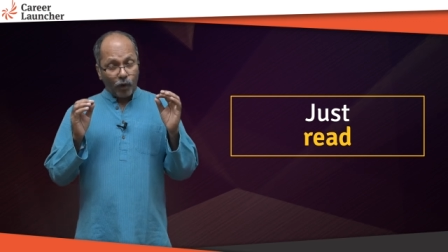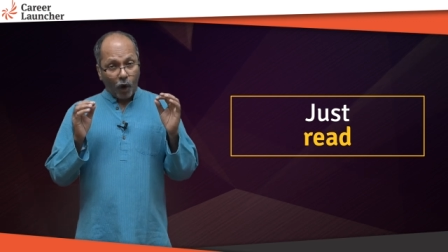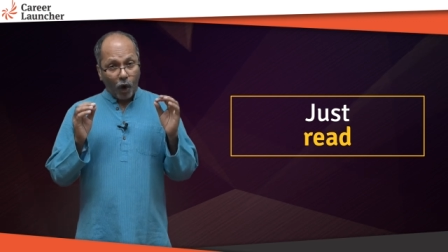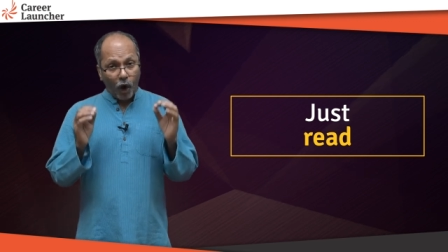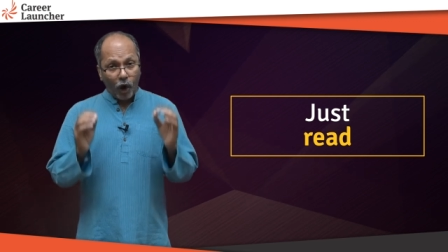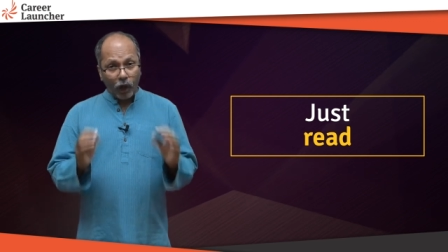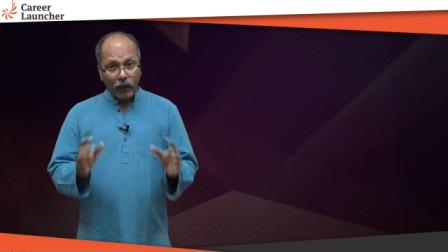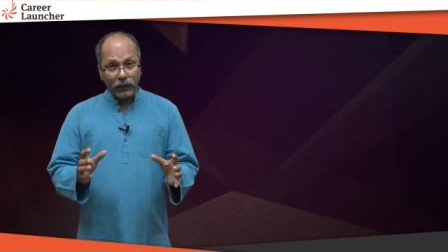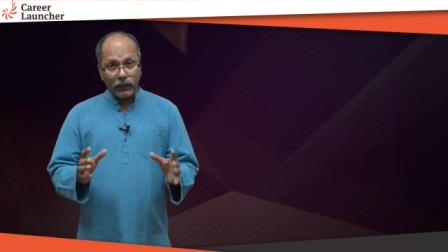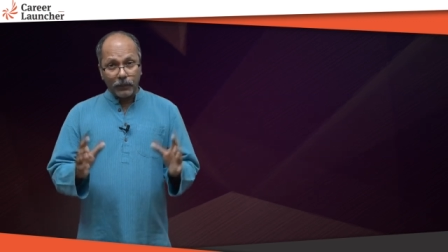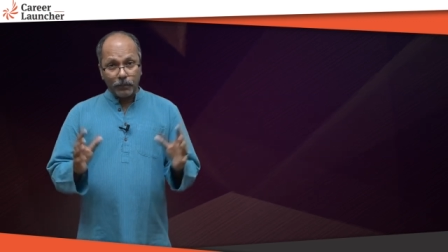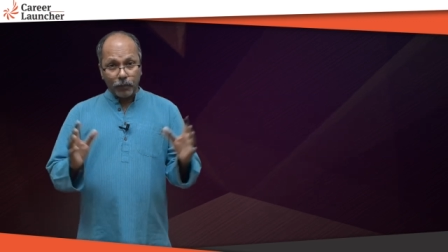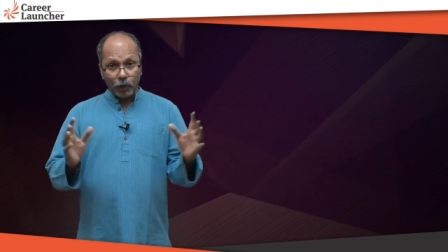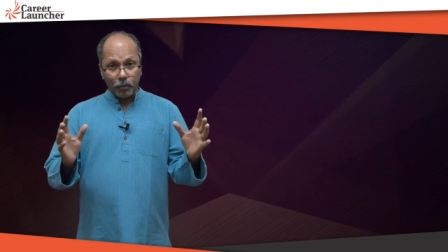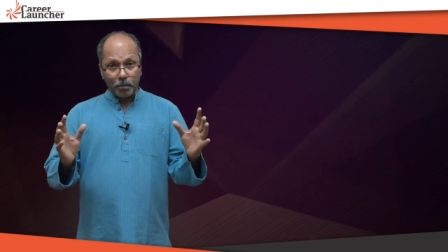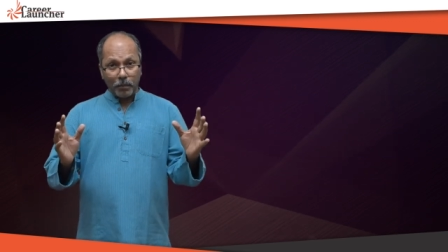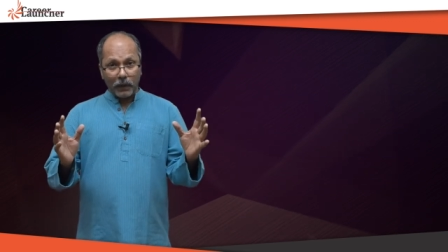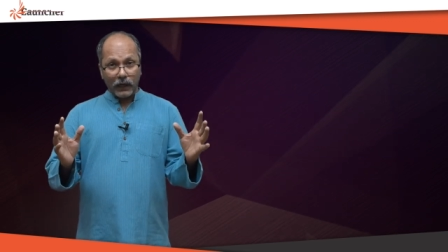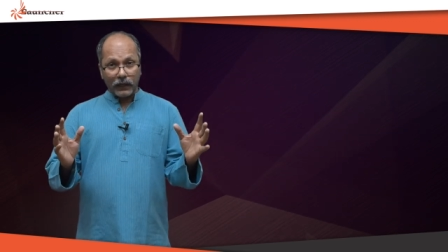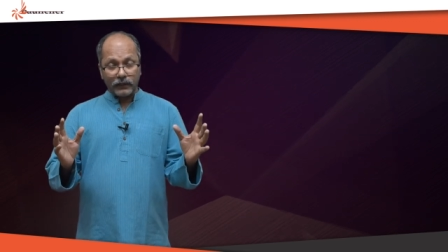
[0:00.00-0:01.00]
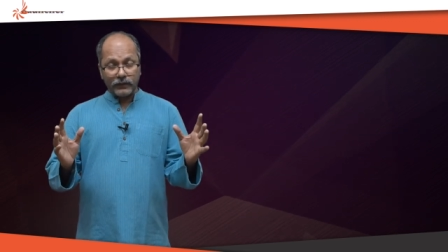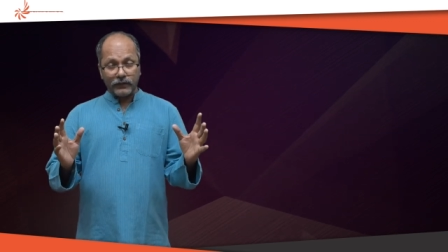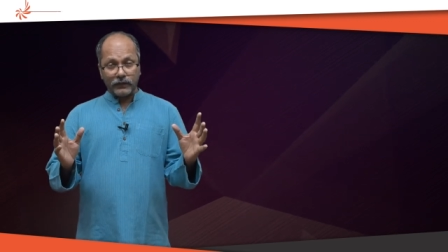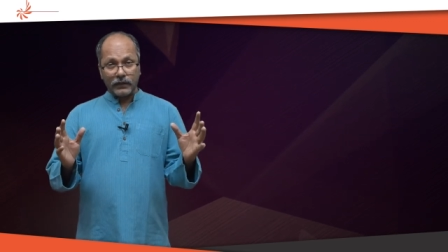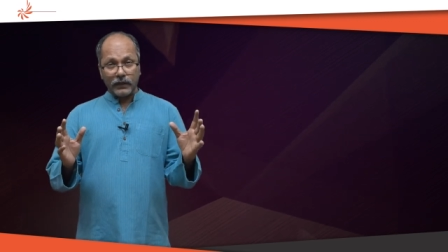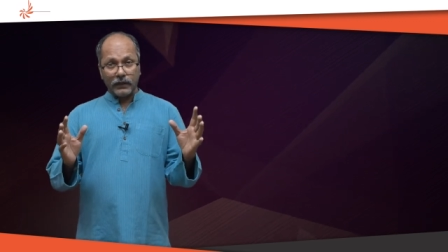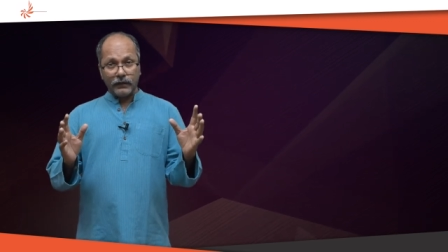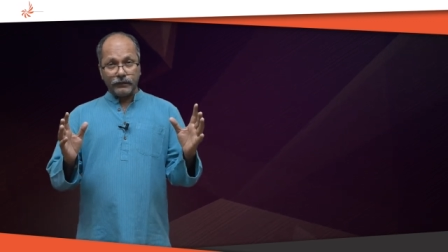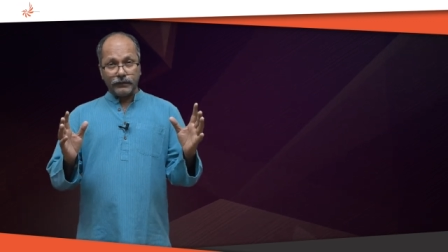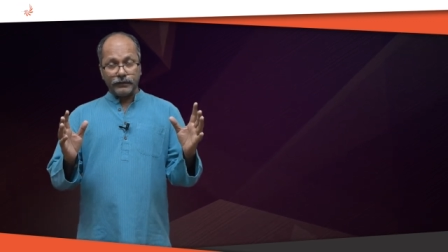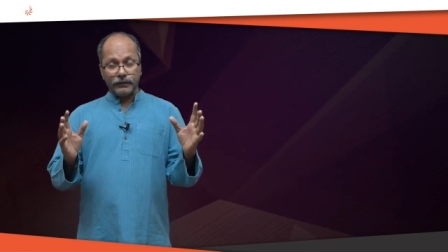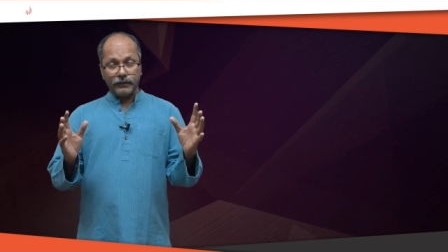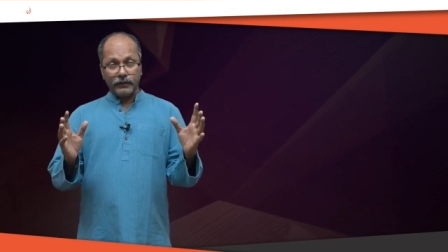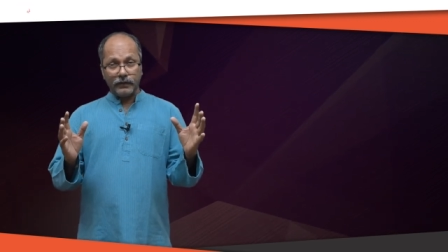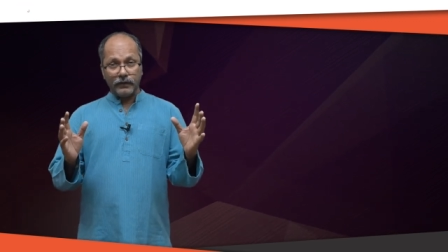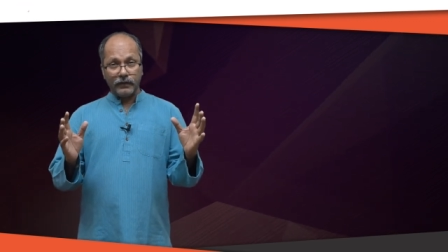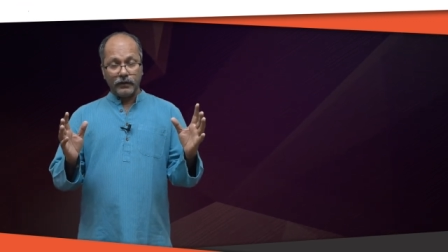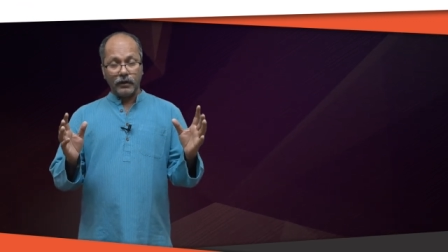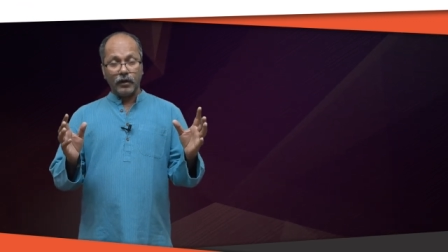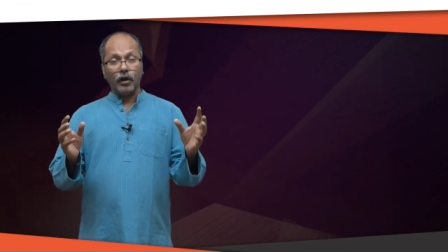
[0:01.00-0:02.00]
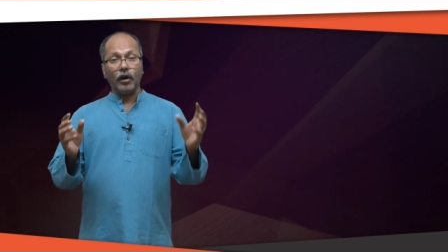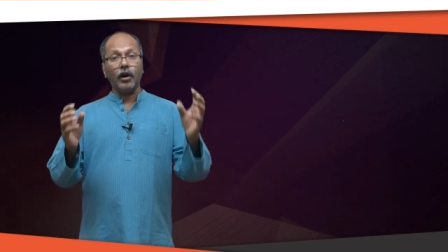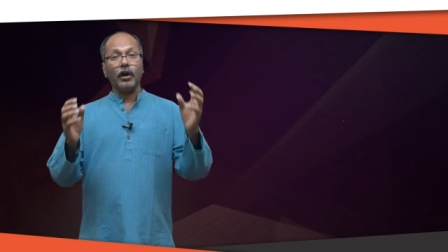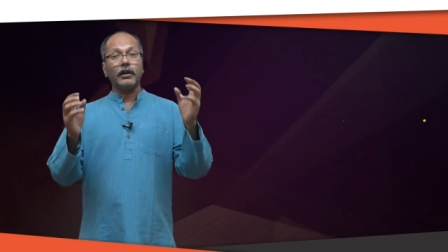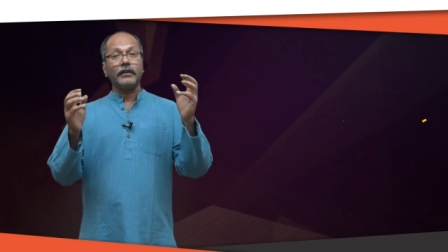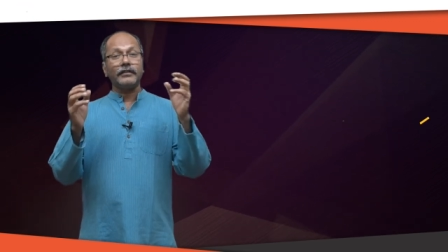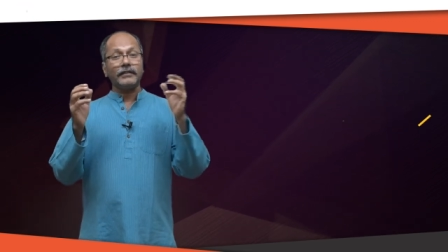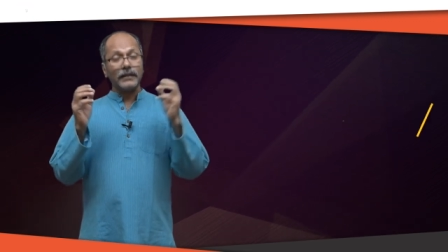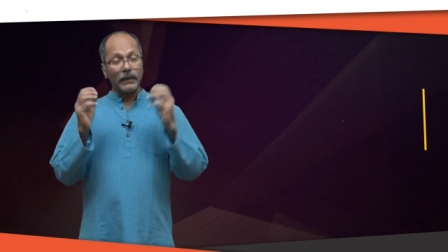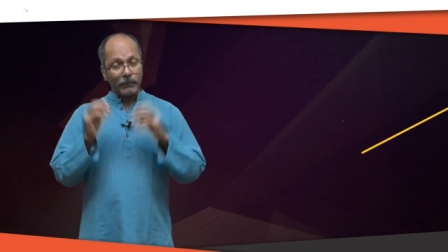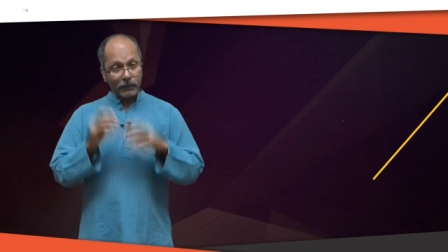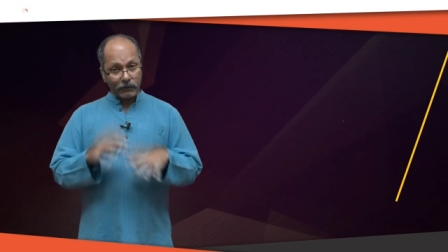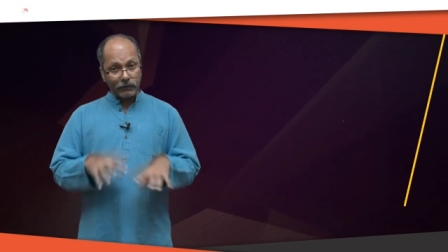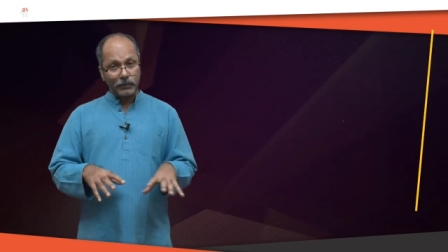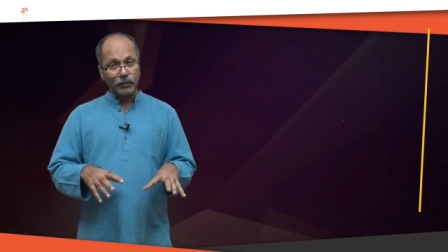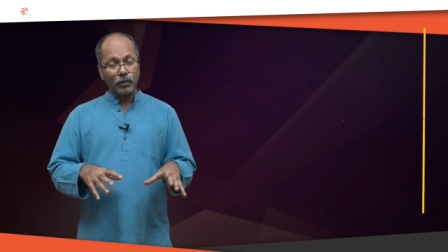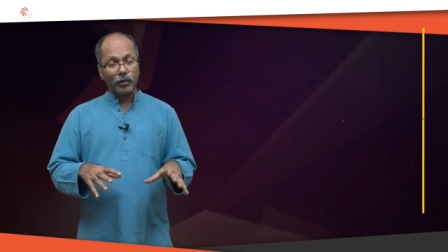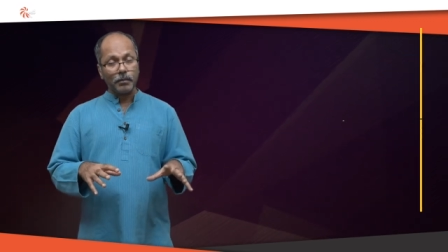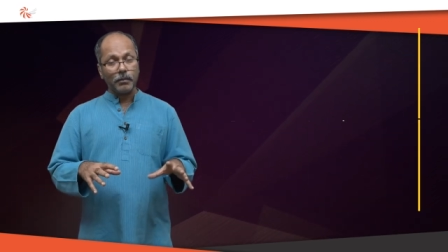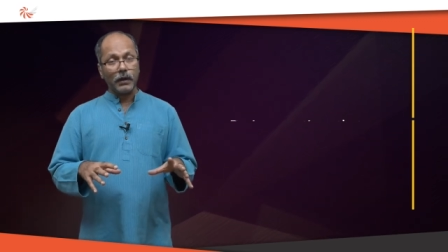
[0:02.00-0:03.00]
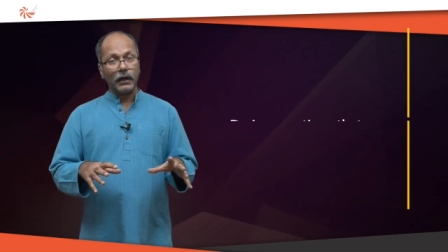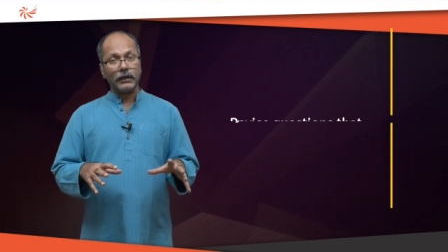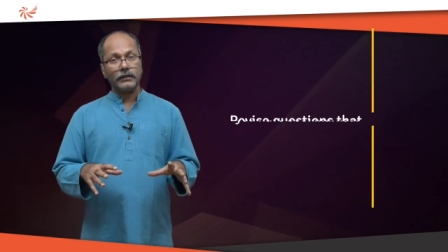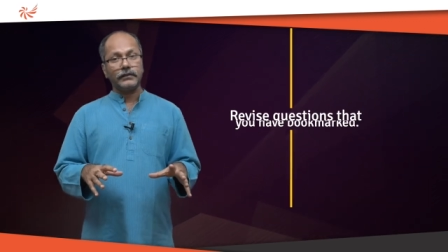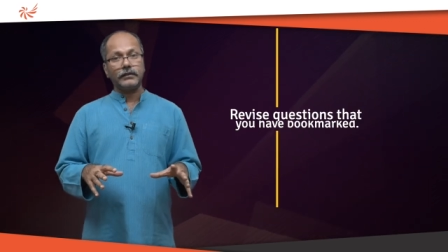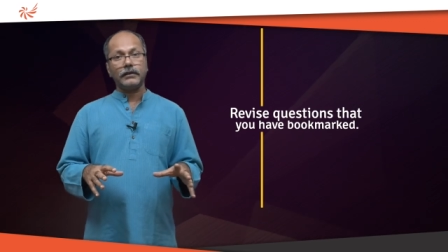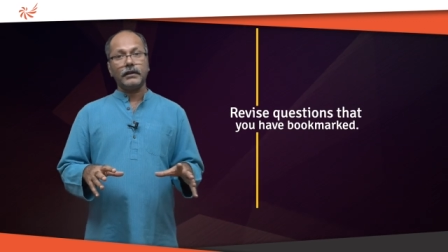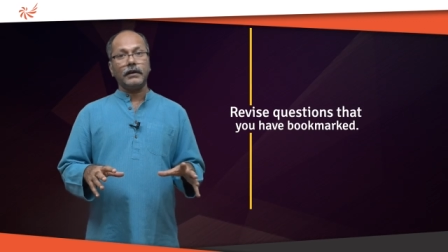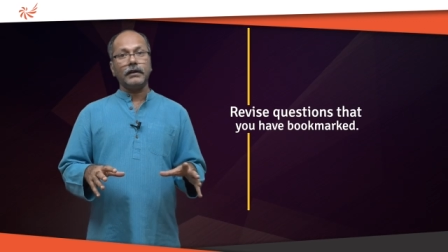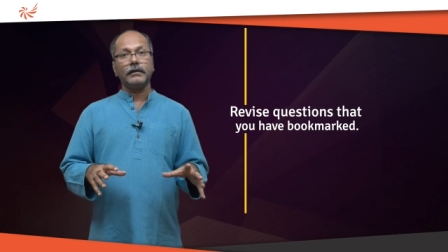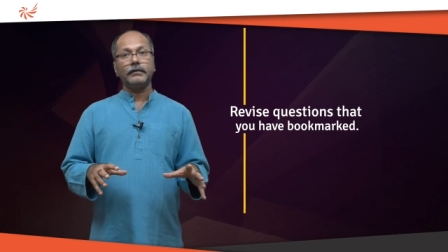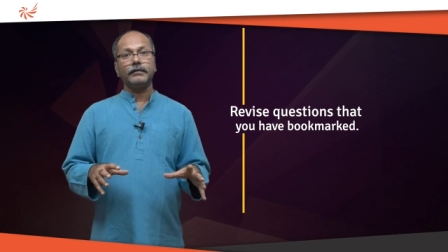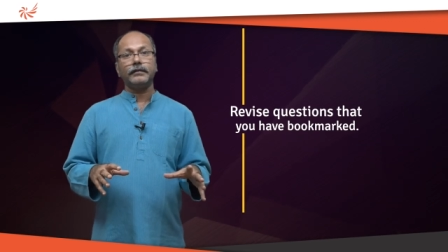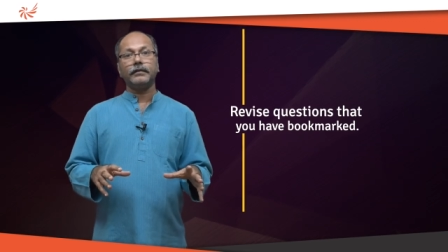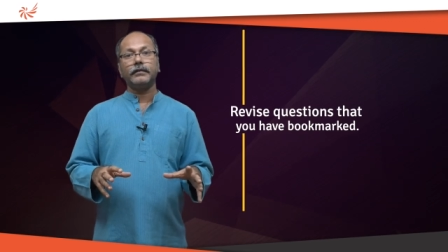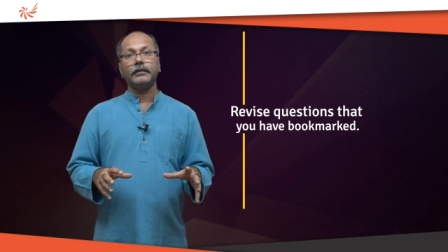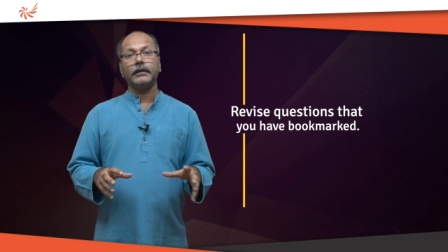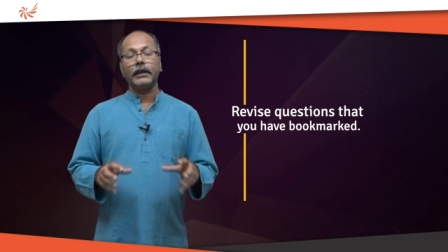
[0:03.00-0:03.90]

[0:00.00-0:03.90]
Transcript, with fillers: all the bookmarked stuff or some of the bookmarked stuff